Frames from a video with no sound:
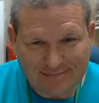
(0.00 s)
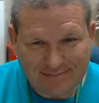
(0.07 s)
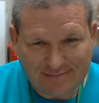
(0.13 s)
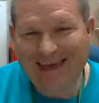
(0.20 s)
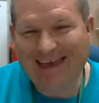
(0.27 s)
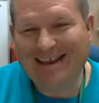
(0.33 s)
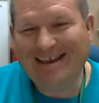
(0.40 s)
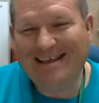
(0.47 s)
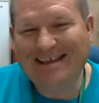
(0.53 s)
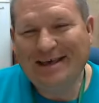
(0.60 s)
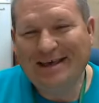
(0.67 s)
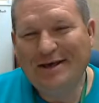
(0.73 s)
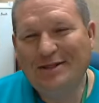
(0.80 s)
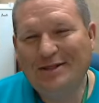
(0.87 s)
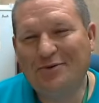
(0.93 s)
And
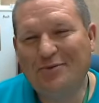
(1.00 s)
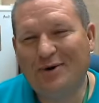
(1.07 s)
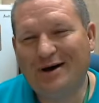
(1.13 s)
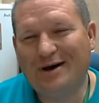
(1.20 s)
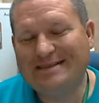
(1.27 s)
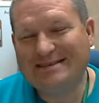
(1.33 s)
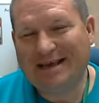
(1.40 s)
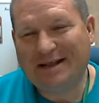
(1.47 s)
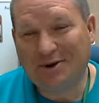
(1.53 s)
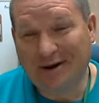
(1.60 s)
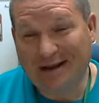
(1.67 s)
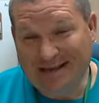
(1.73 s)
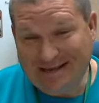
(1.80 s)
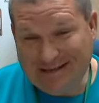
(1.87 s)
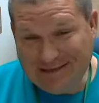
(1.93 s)
the ones that are
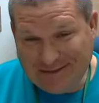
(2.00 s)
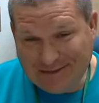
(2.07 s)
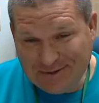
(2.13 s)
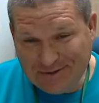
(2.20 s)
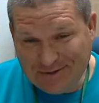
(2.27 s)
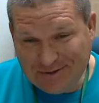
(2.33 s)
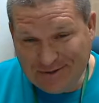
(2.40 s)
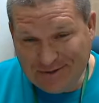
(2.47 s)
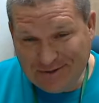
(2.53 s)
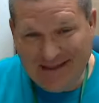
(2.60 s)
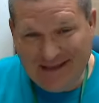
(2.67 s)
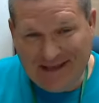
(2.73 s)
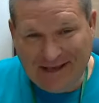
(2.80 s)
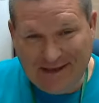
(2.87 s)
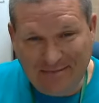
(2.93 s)
easier to read,
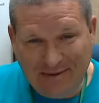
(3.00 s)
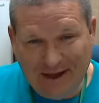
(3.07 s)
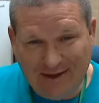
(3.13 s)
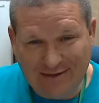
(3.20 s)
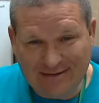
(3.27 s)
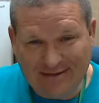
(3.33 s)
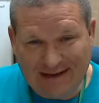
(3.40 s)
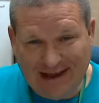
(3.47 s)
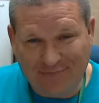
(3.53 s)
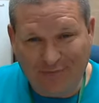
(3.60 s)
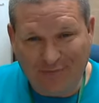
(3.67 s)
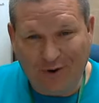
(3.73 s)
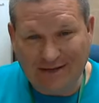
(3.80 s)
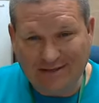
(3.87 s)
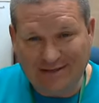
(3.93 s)
the emails that have
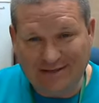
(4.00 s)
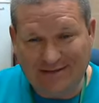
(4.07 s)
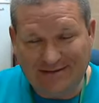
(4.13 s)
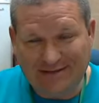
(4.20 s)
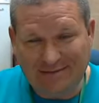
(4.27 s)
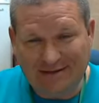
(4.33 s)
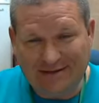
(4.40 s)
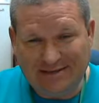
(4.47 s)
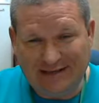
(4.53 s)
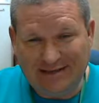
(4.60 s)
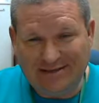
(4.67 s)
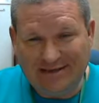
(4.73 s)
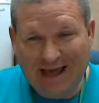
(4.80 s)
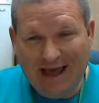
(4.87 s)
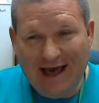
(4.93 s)
questions, if somebody
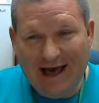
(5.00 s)
says,